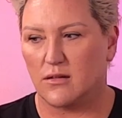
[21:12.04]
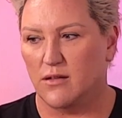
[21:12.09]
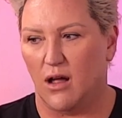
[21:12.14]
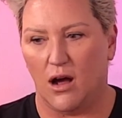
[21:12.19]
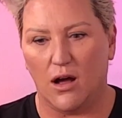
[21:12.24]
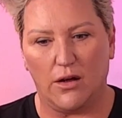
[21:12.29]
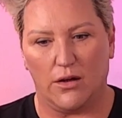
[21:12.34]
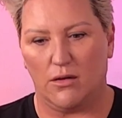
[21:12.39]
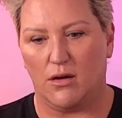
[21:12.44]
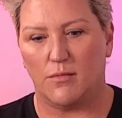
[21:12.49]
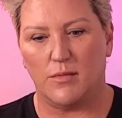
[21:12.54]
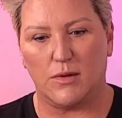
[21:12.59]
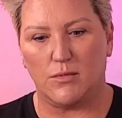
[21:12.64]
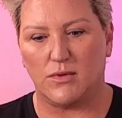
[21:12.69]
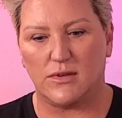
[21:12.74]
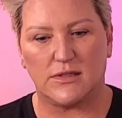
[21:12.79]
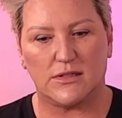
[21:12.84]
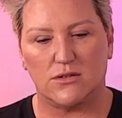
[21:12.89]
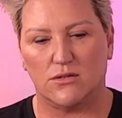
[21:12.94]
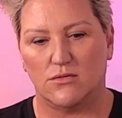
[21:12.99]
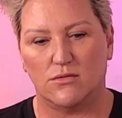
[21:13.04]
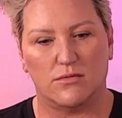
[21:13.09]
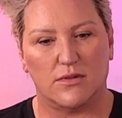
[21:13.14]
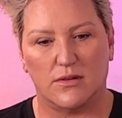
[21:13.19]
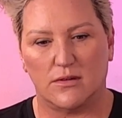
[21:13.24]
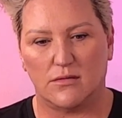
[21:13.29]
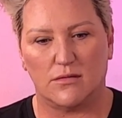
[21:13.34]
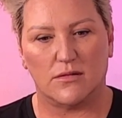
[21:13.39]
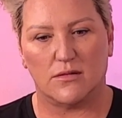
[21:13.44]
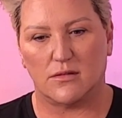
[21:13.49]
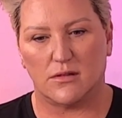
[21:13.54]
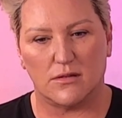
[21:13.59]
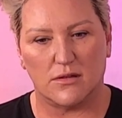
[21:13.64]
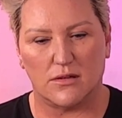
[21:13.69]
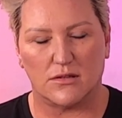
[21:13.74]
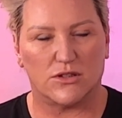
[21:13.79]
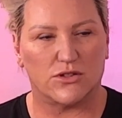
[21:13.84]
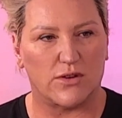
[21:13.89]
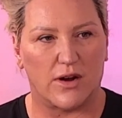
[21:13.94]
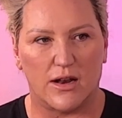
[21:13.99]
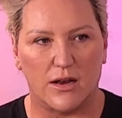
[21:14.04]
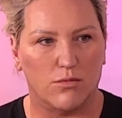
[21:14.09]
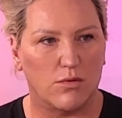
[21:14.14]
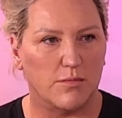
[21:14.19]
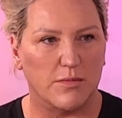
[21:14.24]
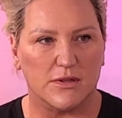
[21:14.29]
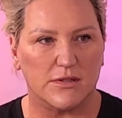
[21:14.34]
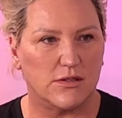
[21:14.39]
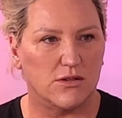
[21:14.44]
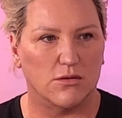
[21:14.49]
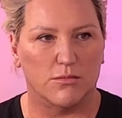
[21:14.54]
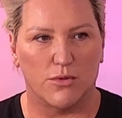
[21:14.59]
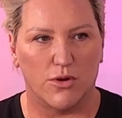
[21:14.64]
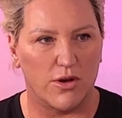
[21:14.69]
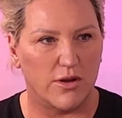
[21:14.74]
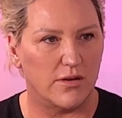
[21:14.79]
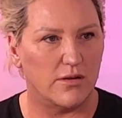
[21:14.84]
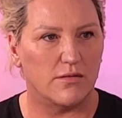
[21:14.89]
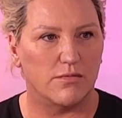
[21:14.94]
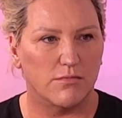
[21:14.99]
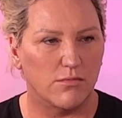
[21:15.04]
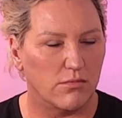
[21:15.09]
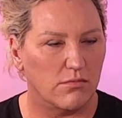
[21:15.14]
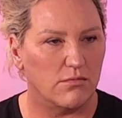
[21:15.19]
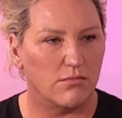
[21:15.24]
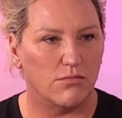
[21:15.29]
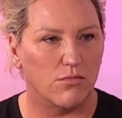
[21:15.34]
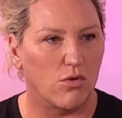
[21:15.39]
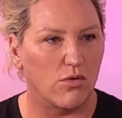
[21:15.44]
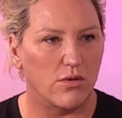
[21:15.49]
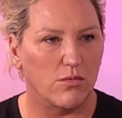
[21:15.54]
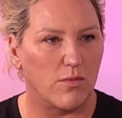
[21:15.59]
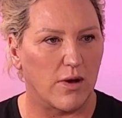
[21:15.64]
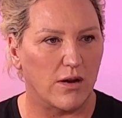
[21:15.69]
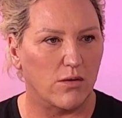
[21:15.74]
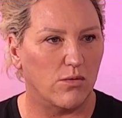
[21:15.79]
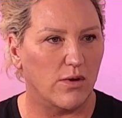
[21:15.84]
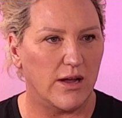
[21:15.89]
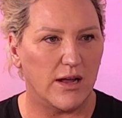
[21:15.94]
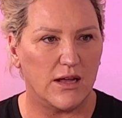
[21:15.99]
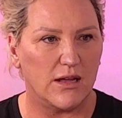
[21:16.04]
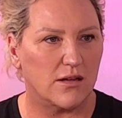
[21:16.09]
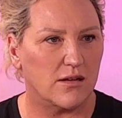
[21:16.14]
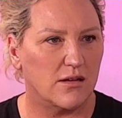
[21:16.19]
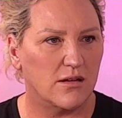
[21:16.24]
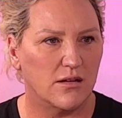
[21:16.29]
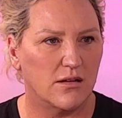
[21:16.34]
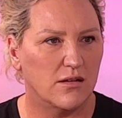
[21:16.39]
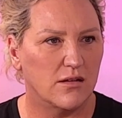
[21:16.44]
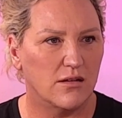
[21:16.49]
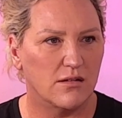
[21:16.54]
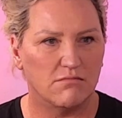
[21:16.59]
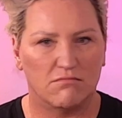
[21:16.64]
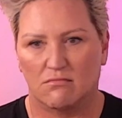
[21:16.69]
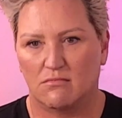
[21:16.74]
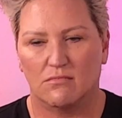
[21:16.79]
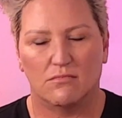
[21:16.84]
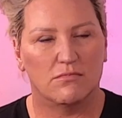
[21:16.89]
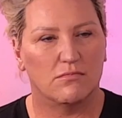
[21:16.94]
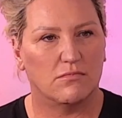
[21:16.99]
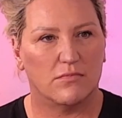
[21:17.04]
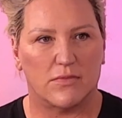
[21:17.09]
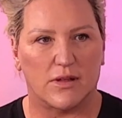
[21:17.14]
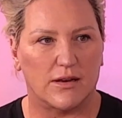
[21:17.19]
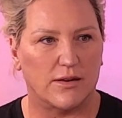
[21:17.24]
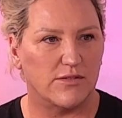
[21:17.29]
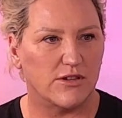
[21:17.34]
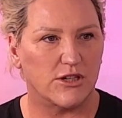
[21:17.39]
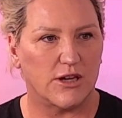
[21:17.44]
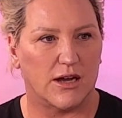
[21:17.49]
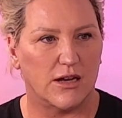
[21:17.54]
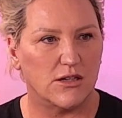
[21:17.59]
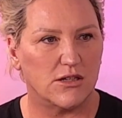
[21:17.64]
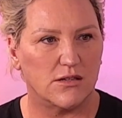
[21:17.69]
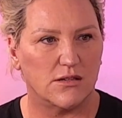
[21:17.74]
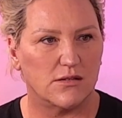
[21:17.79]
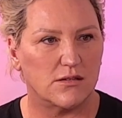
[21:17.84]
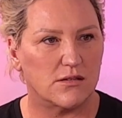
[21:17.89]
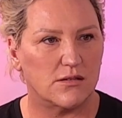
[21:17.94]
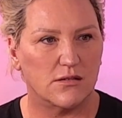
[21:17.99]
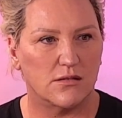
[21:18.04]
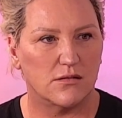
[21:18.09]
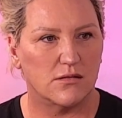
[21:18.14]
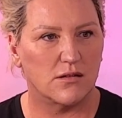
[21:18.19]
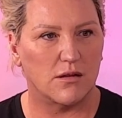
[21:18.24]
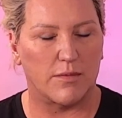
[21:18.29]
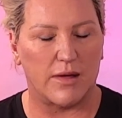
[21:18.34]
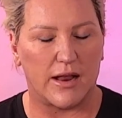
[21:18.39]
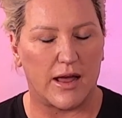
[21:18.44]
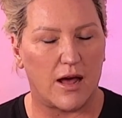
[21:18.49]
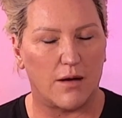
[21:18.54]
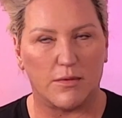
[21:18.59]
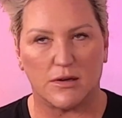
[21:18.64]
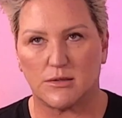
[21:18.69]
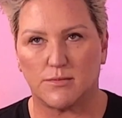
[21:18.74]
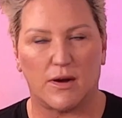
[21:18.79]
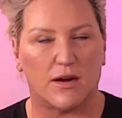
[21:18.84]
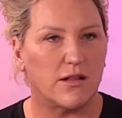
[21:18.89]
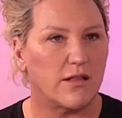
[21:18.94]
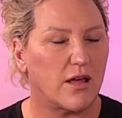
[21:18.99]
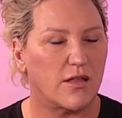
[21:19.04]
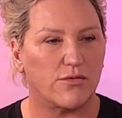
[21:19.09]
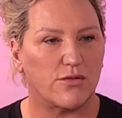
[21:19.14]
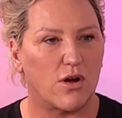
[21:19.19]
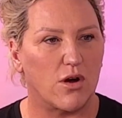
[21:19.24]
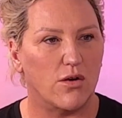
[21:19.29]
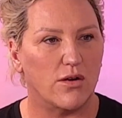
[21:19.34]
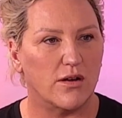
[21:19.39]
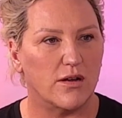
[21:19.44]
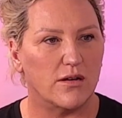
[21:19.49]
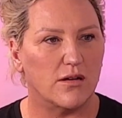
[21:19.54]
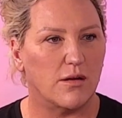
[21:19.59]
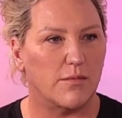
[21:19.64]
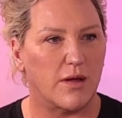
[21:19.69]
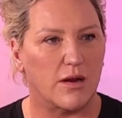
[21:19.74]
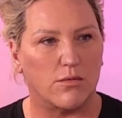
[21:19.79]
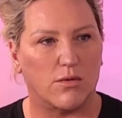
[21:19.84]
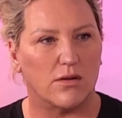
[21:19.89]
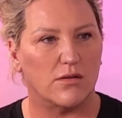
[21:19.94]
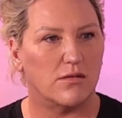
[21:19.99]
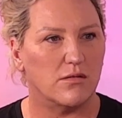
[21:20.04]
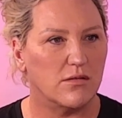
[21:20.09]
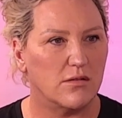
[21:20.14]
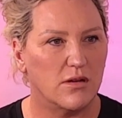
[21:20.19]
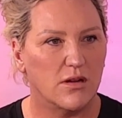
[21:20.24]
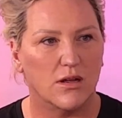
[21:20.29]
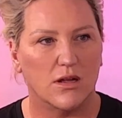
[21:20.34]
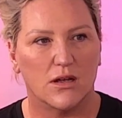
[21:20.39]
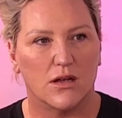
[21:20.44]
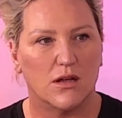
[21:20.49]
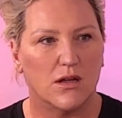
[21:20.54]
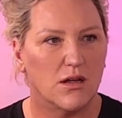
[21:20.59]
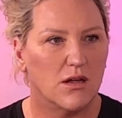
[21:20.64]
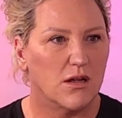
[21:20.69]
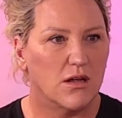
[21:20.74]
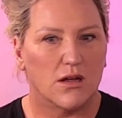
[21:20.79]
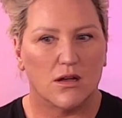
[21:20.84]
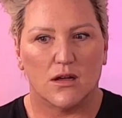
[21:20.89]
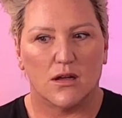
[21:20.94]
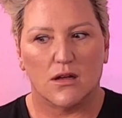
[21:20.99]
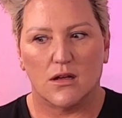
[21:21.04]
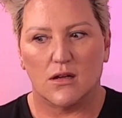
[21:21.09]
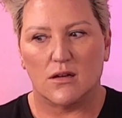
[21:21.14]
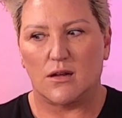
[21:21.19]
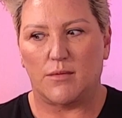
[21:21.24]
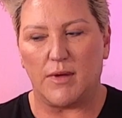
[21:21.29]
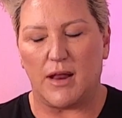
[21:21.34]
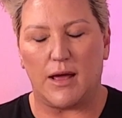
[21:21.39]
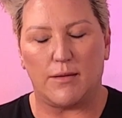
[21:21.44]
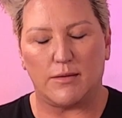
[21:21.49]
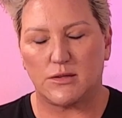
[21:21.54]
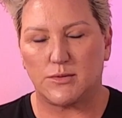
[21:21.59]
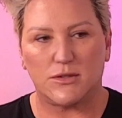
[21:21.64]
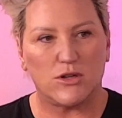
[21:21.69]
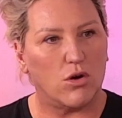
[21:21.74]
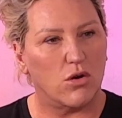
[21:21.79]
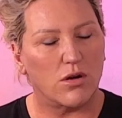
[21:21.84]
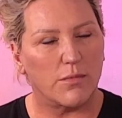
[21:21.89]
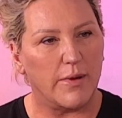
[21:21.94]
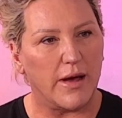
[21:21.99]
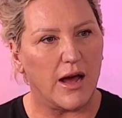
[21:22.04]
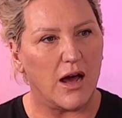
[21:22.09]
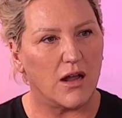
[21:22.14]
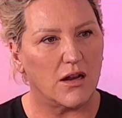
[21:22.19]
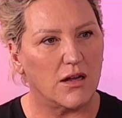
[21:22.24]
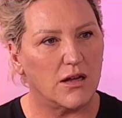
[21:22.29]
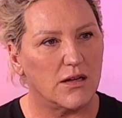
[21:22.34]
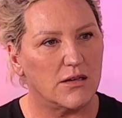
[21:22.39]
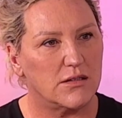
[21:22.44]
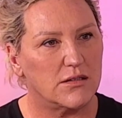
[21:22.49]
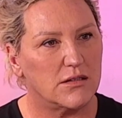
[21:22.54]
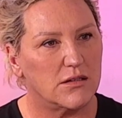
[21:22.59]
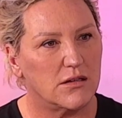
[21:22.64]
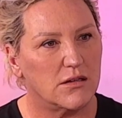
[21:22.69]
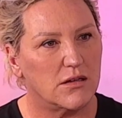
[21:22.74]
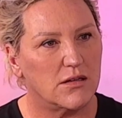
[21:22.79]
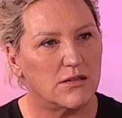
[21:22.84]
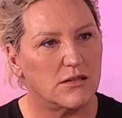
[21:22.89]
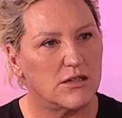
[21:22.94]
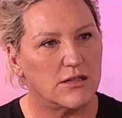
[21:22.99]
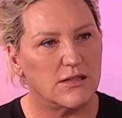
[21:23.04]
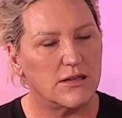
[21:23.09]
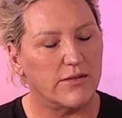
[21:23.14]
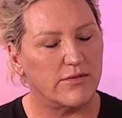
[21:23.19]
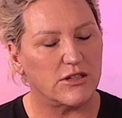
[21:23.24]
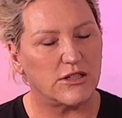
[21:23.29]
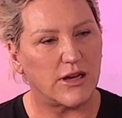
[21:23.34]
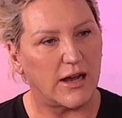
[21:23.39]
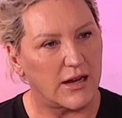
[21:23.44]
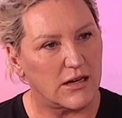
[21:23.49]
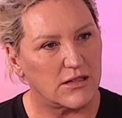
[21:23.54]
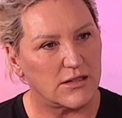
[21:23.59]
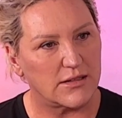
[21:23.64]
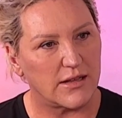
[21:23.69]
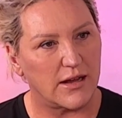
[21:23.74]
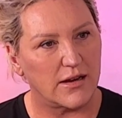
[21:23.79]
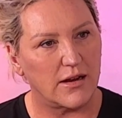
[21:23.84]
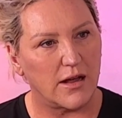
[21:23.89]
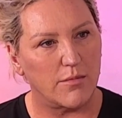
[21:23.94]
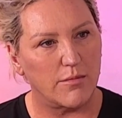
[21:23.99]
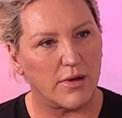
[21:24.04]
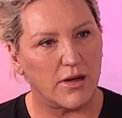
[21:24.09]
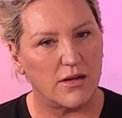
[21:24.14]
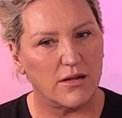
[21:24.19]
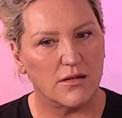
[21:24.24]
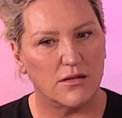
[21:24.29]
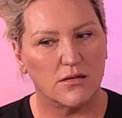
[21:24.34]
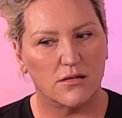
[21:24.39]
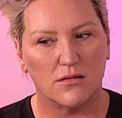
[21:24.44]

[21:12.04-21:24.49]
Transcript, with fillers: No, I mean we still Australian women are still murdered more than one a week. Mm-hmm. That never changes, mm-hmm. no matter how much money they throw at it, no mm-hmm. matter what, no matter how much we talk about it, mm-hmm. it just never changes. That number.